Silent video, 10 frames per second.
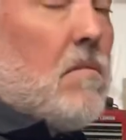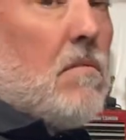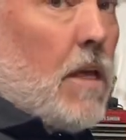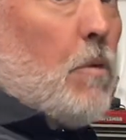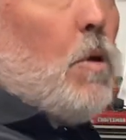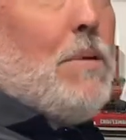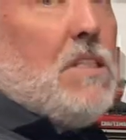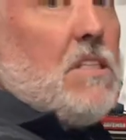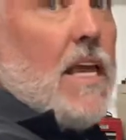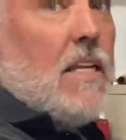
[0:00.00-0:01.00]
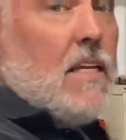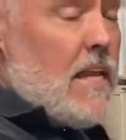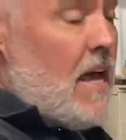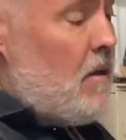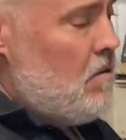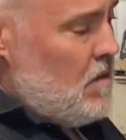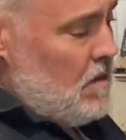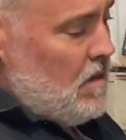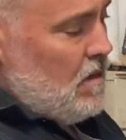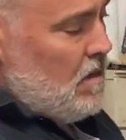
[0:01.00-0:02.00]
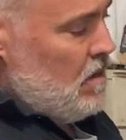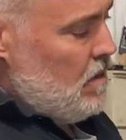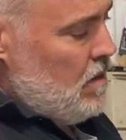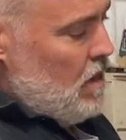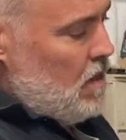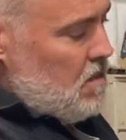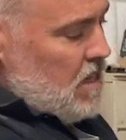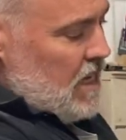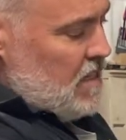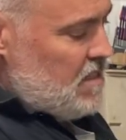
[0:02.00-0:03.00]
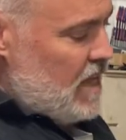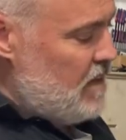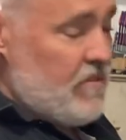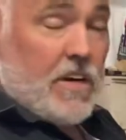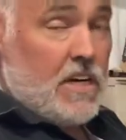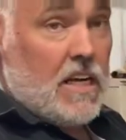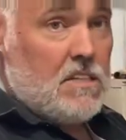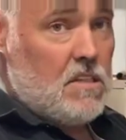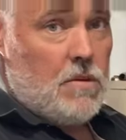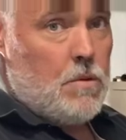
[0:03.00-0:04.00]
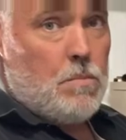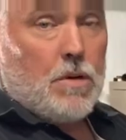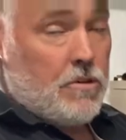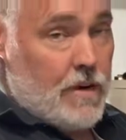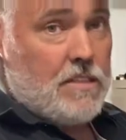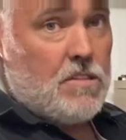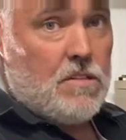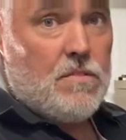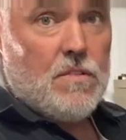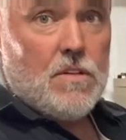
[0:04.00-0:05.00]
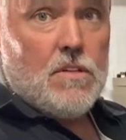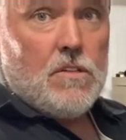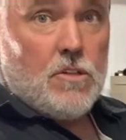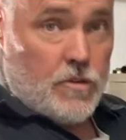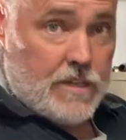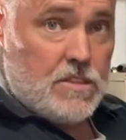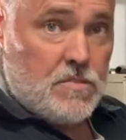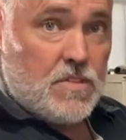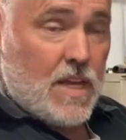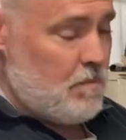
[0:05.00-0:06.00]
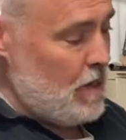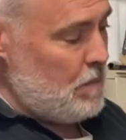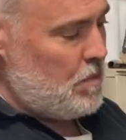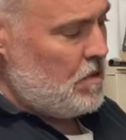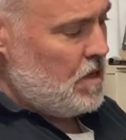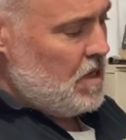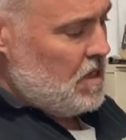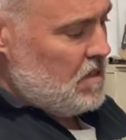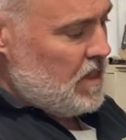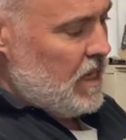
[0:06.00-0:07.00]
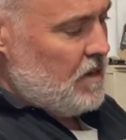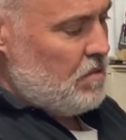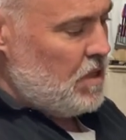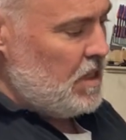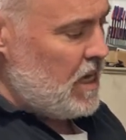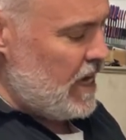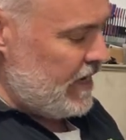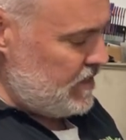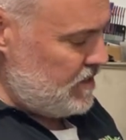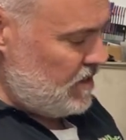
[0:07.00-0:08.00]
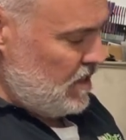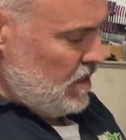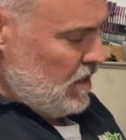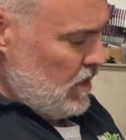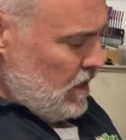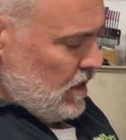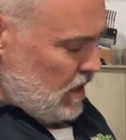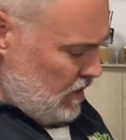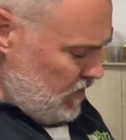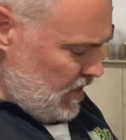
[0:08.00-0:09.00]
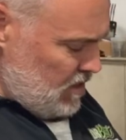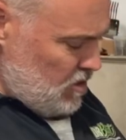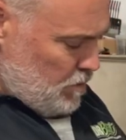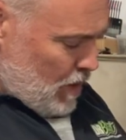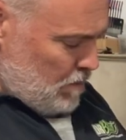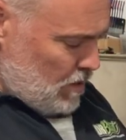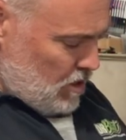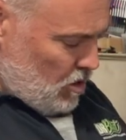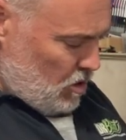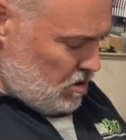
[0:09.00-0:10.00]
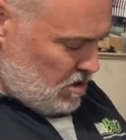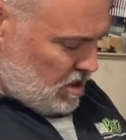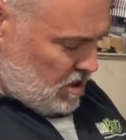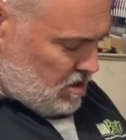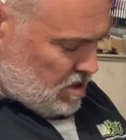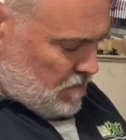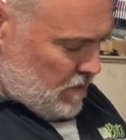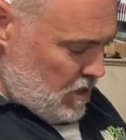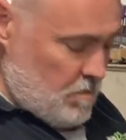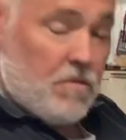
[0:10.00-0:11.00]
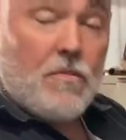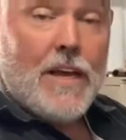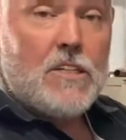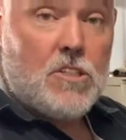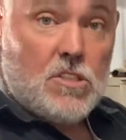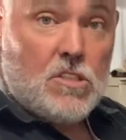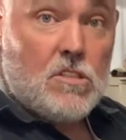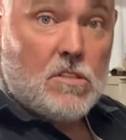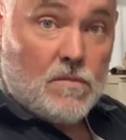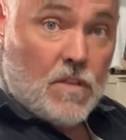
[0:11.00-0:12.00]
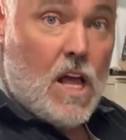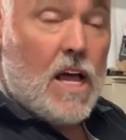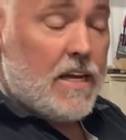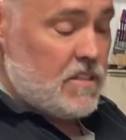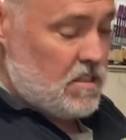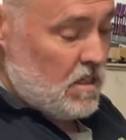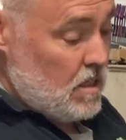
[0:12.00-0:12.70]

They will be sanded down. I'll sand this down very nicely with progressive grits of sandpaper to get it really nice. Even in the spark plug holes, there's some imperfections and some flaws.